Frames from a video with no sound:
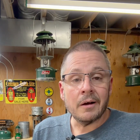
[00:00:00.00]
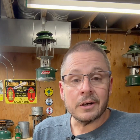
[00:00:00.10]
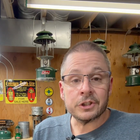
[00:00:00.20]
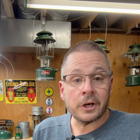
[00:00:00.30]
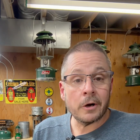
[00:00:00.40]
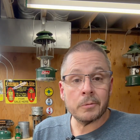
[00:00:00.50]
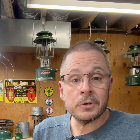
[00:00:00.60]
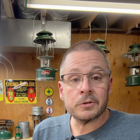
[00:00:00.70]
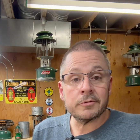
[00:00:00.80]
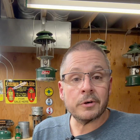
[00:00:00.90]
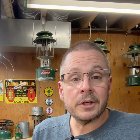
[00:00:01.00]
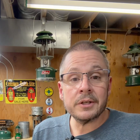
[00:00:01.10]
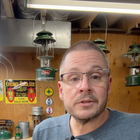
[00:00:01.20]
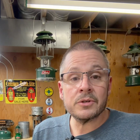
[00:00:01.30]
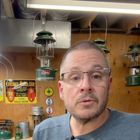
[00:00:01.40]
Share it with your
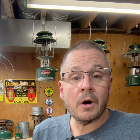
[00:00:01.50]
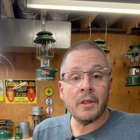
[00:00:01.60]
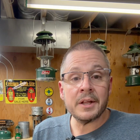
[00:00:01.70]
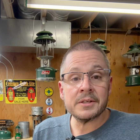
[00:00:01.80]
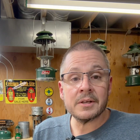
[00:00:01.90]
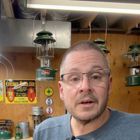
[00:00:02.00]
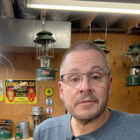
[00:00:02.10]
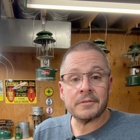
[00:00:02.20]
friends. Do all that stuff.